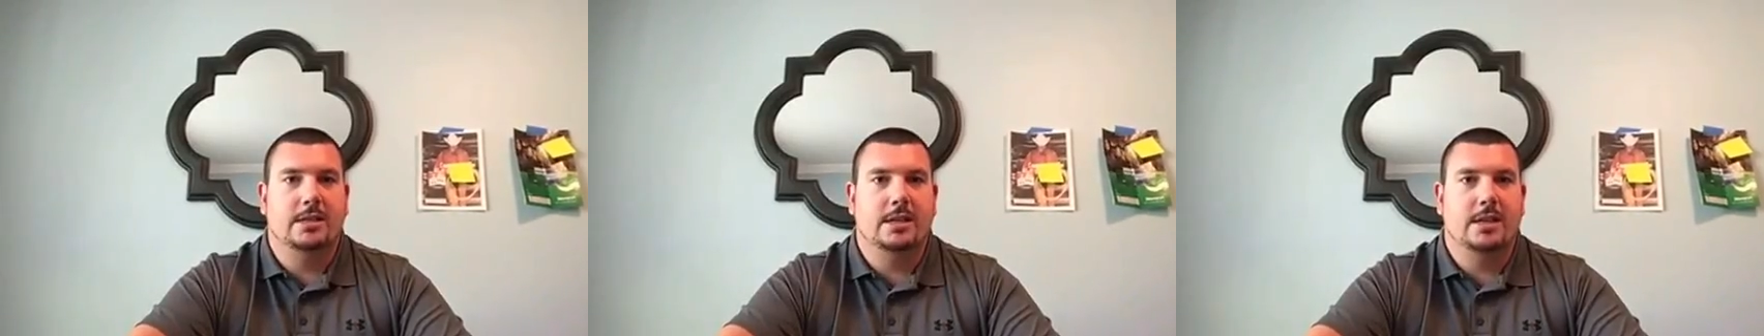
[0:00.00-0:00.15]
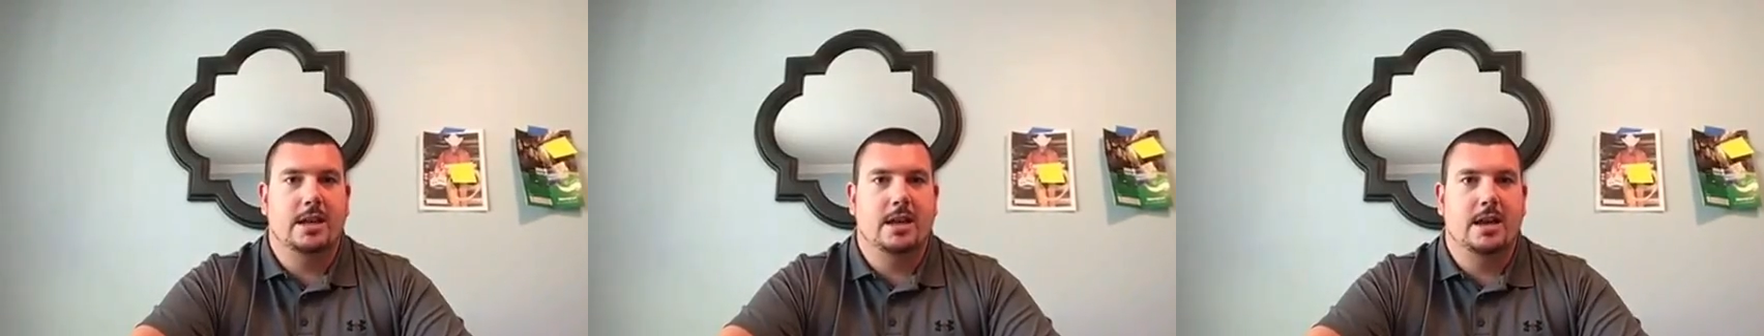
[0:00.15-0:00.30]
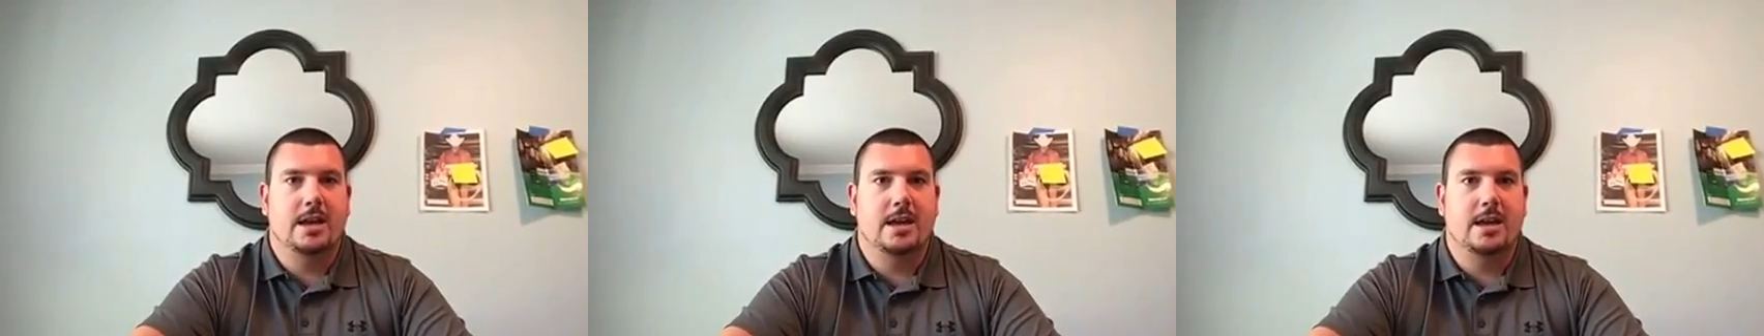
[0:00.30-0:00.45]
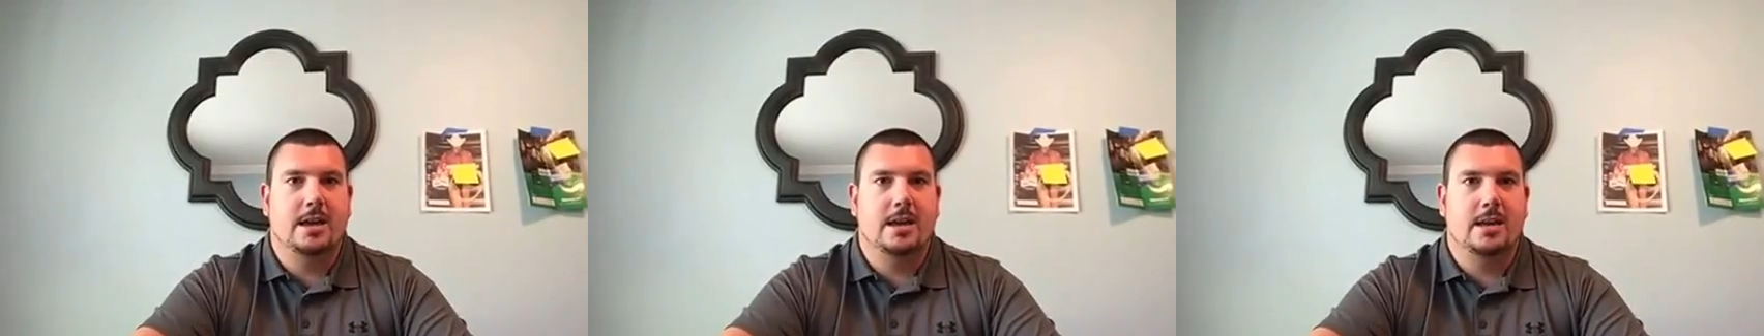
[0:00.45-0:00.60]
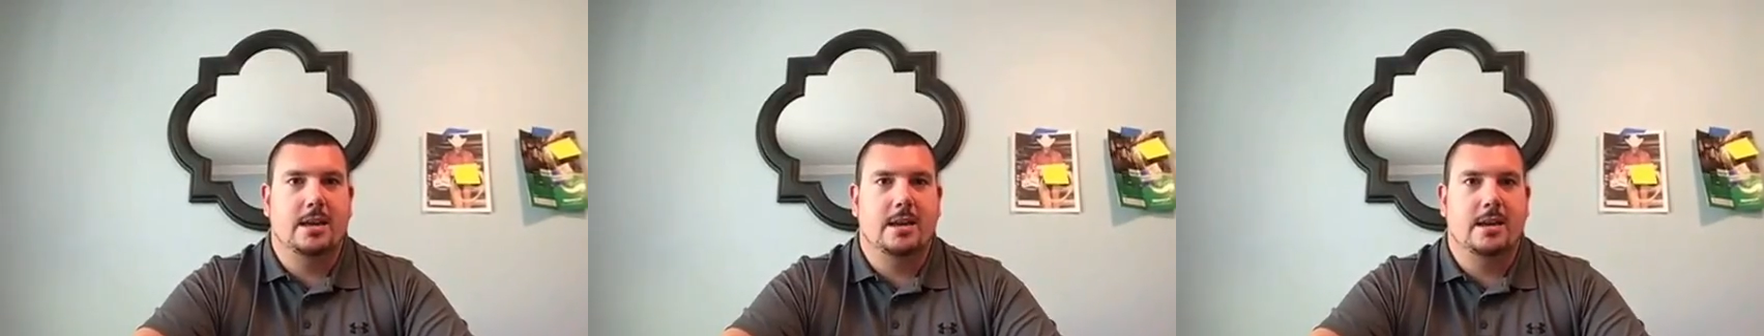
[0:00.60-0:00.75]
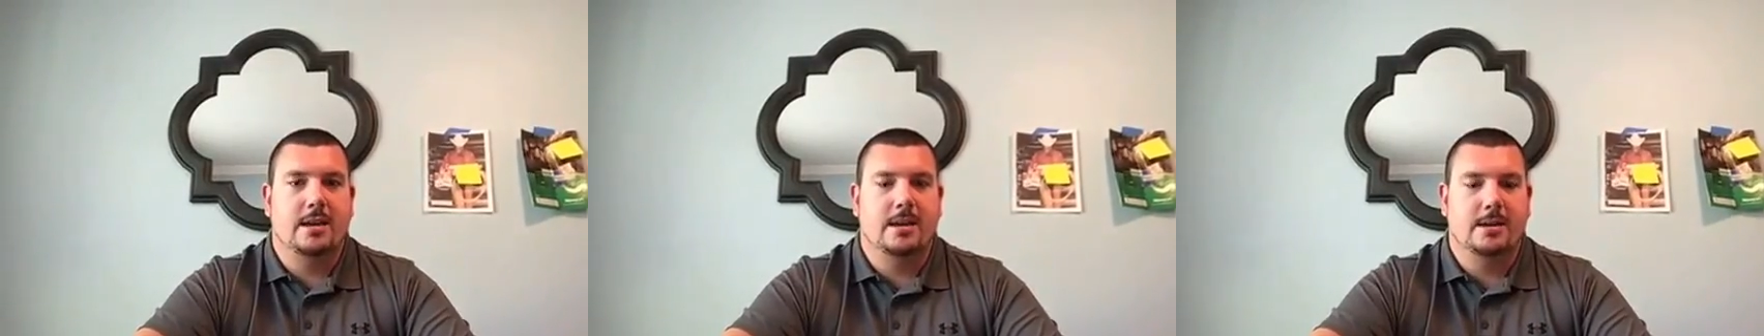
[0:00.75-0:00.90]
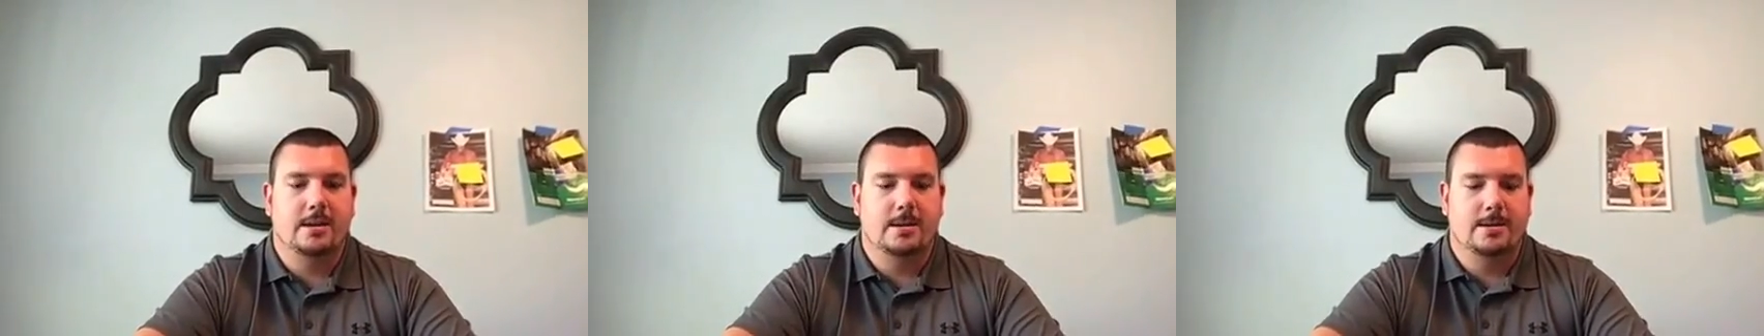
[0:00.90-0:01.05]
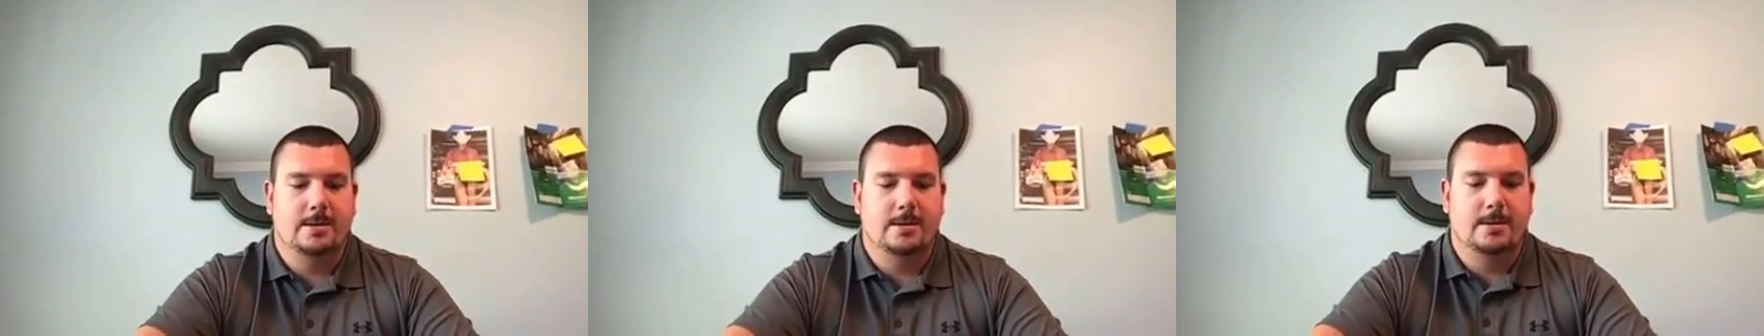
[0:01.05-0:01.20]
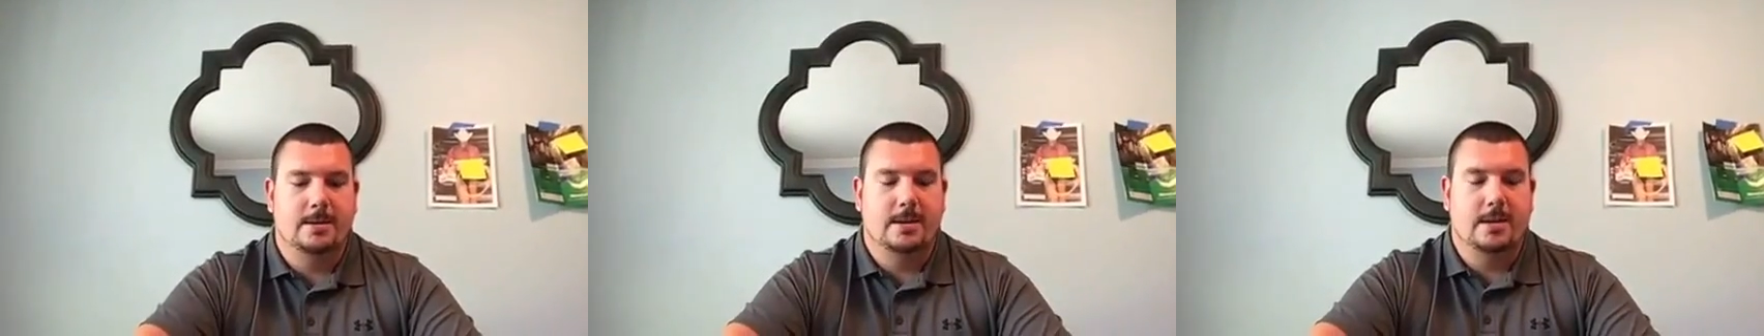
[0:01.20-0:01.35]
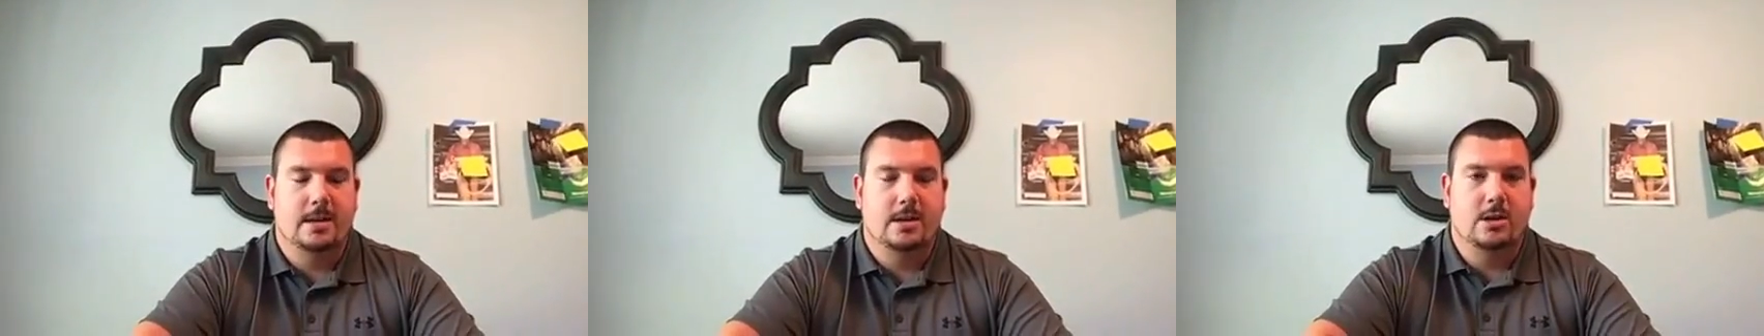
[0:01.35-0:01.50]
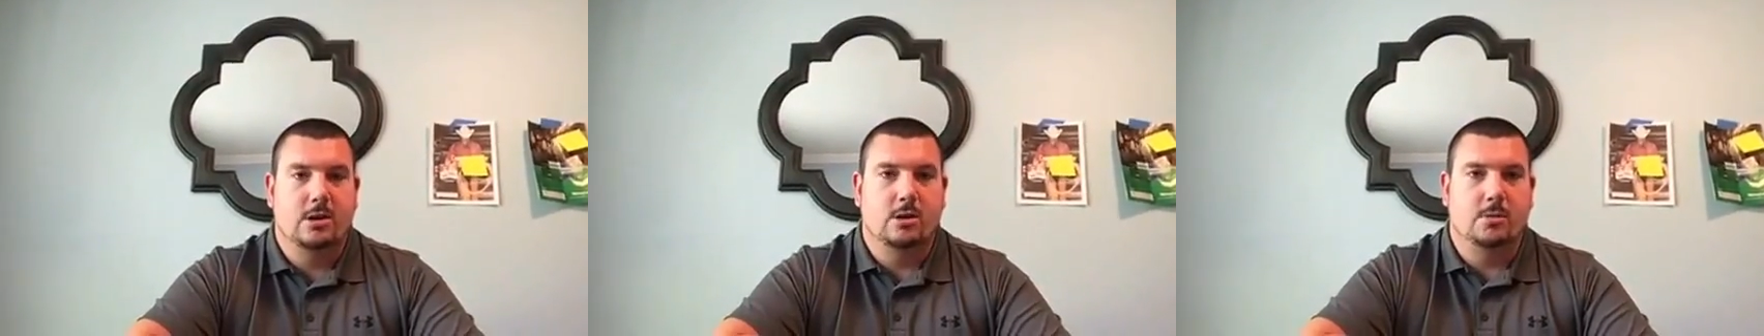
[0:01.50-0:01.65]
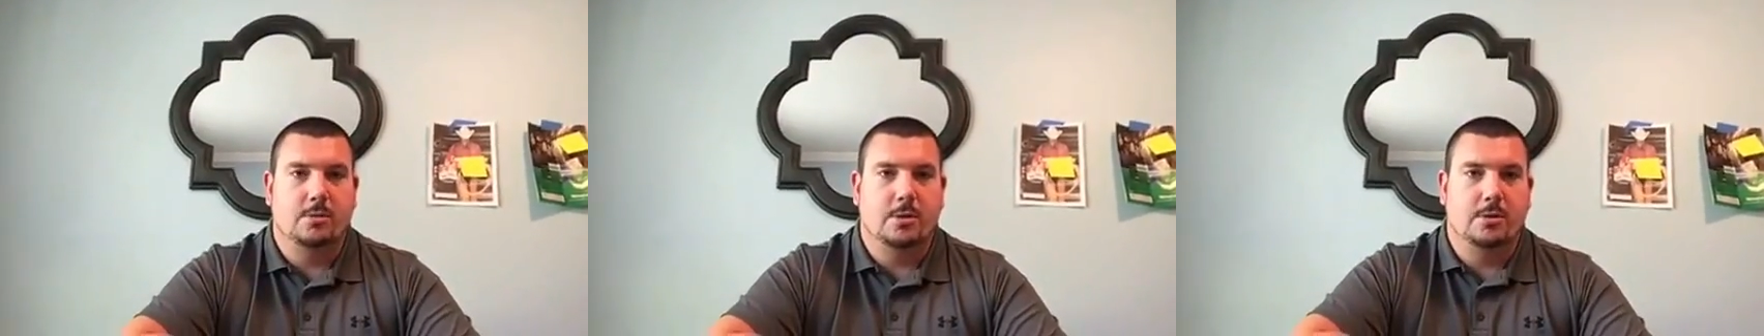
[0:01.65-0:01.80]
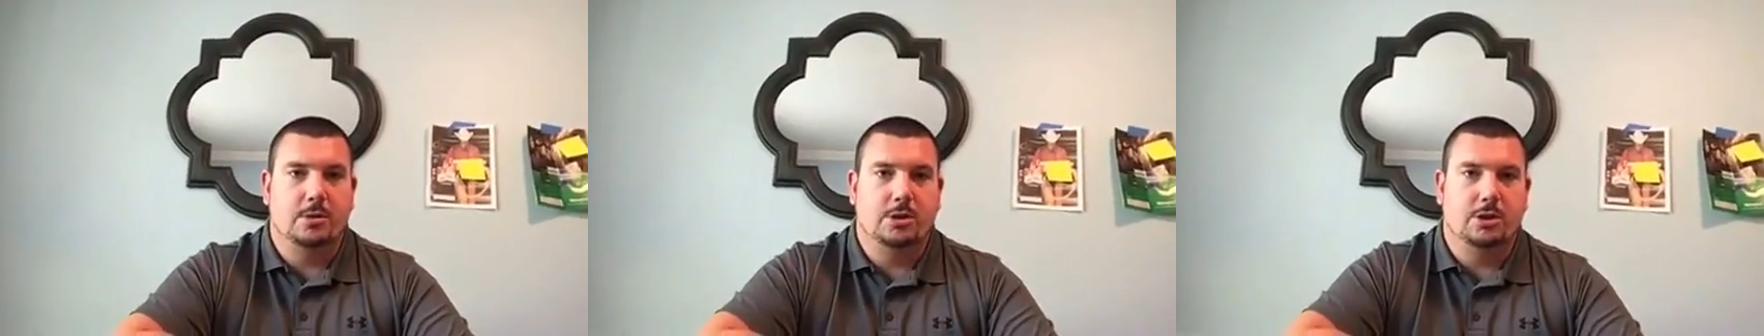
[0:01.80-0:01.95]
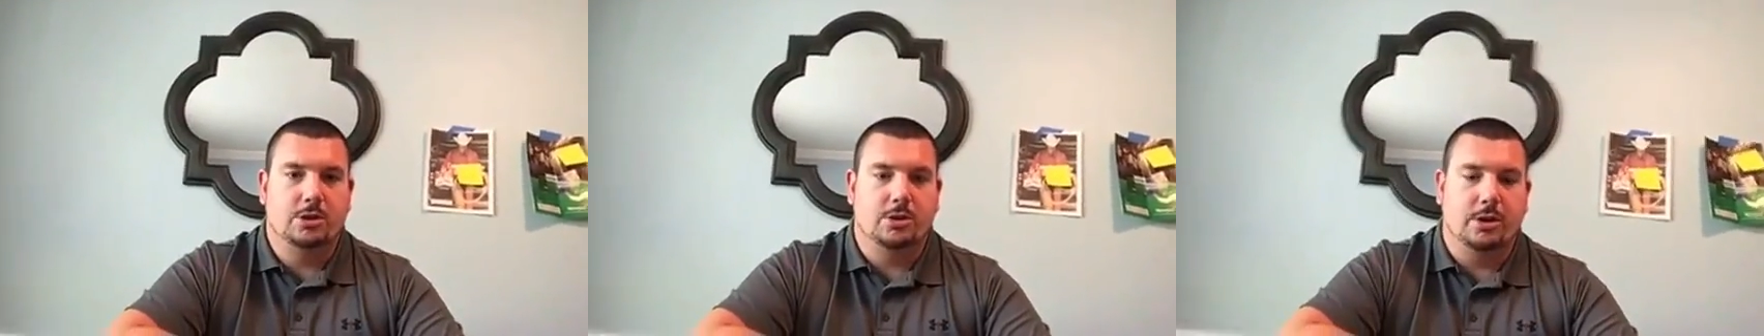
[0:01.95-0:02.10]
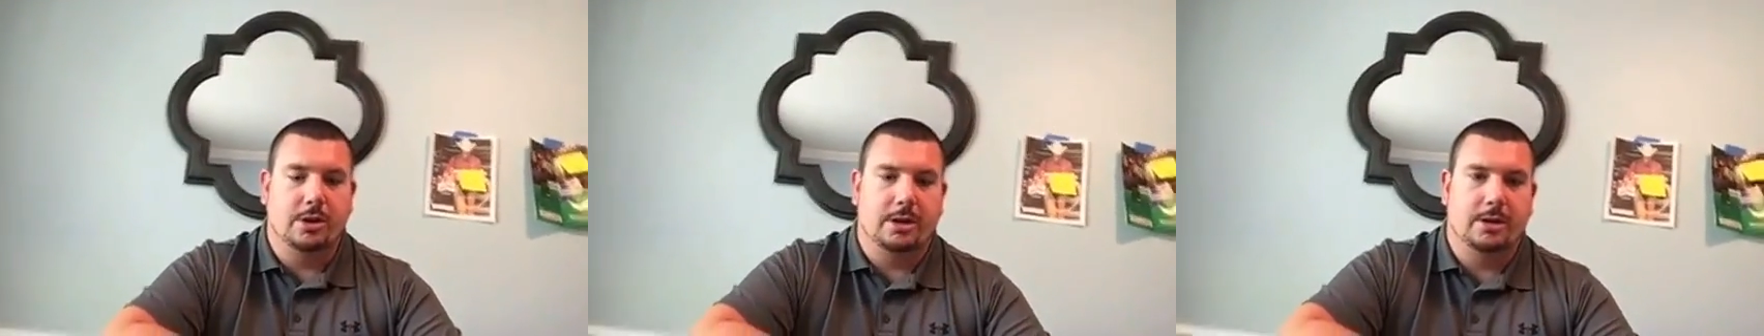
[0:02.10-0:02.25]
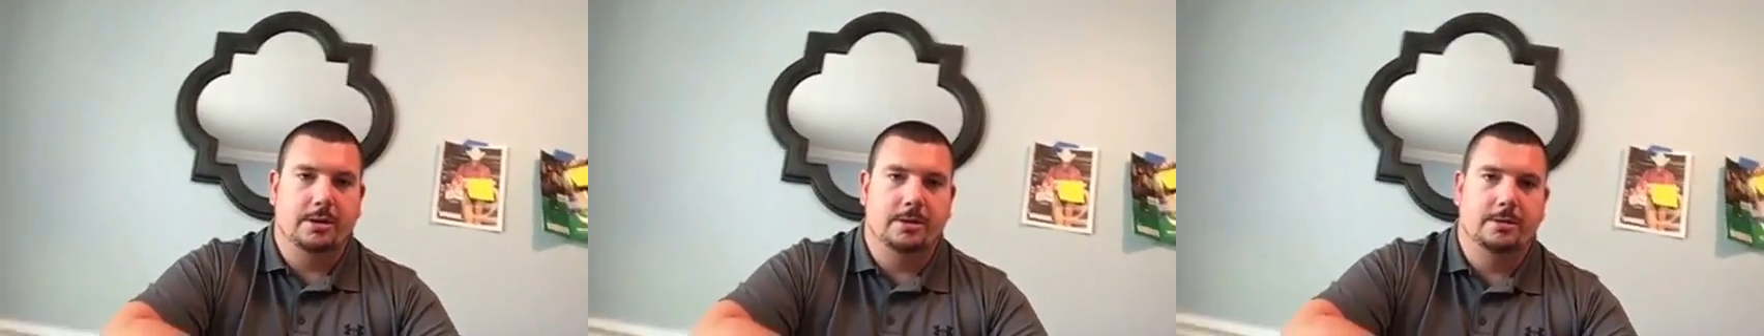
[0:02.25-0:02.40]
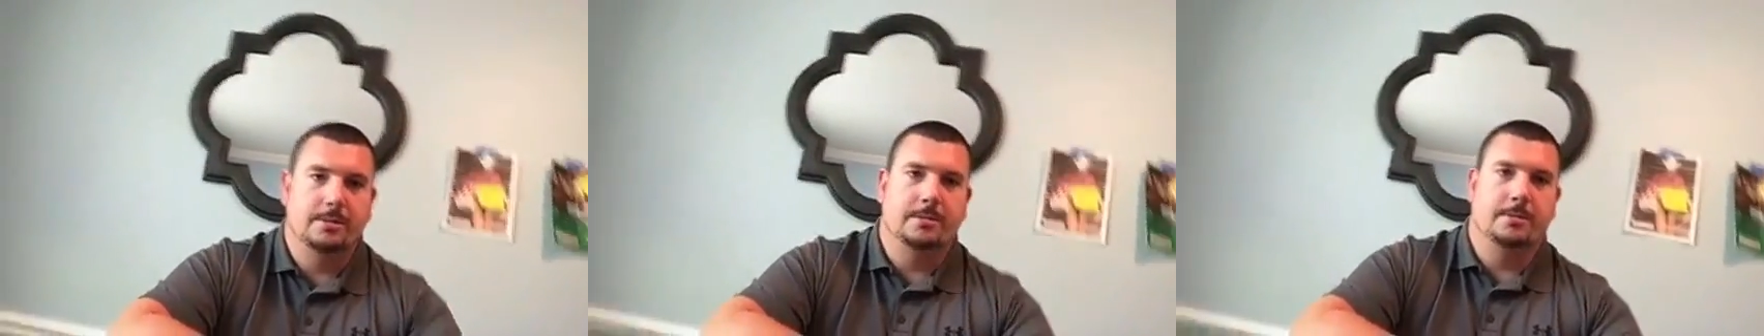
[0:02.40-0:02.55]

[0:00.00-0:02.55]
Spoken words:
and hope you enjoyed.